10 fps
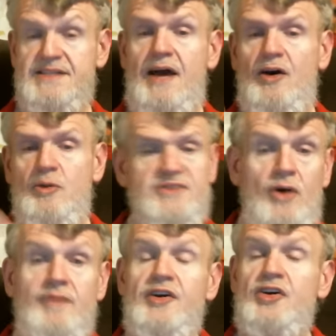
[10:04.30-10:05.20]
I hope so.
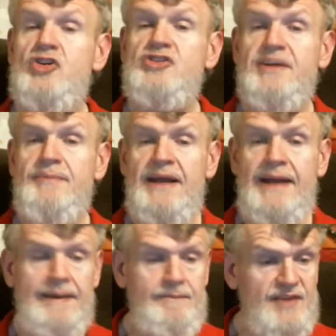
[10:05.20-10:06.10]
If you're cursing my
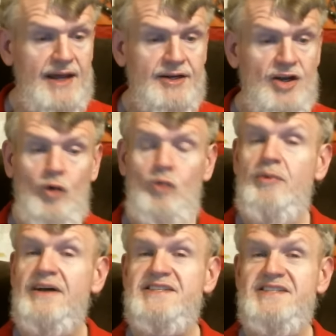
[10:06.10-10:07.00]
name, then no,
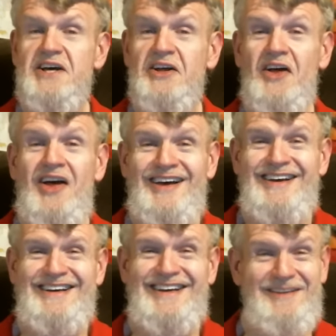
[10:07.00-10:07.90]
but still,
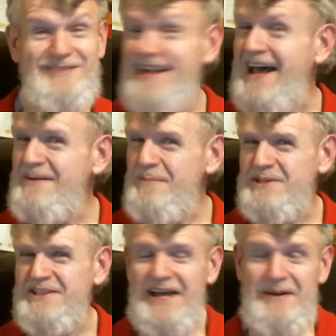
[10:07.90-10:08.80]
even that
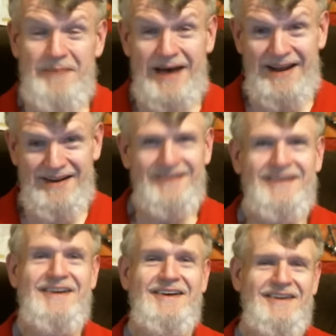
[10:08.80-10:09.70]
appreciated. But,
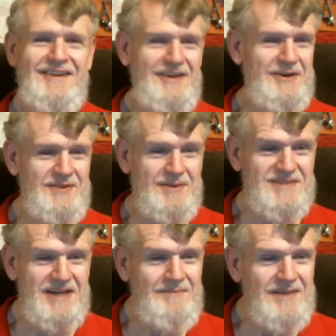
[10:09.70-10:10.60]
you know, thumbs
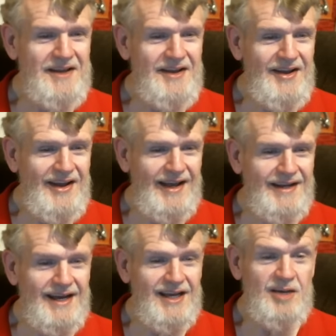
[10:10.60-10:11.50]
up. And
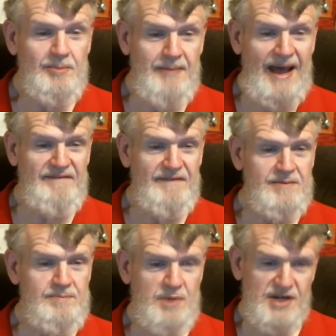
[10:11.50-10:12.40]
uh,
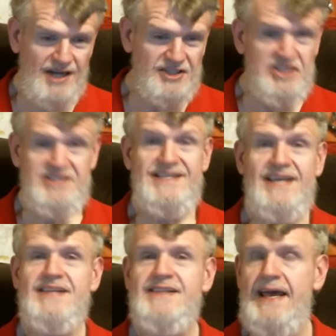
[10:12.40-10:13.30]
Maffin Productions,
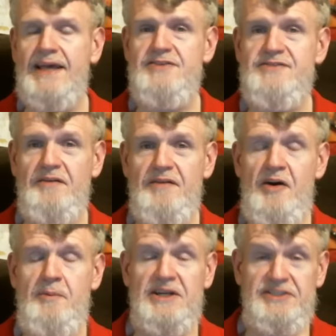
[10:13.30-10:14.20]
thank you so
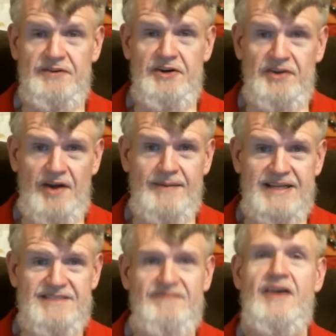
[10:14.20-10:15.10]
very much for your
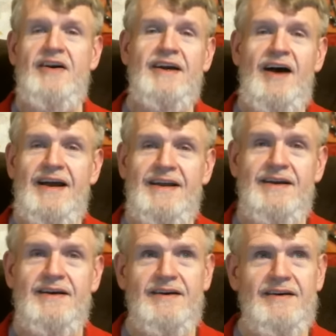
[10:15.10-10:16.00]
comments. Very kind.
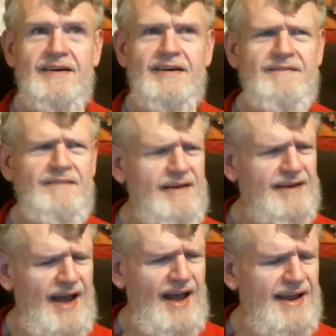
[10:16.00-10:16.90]
Very
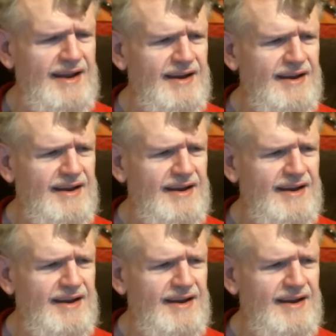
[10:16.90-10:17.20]
kind.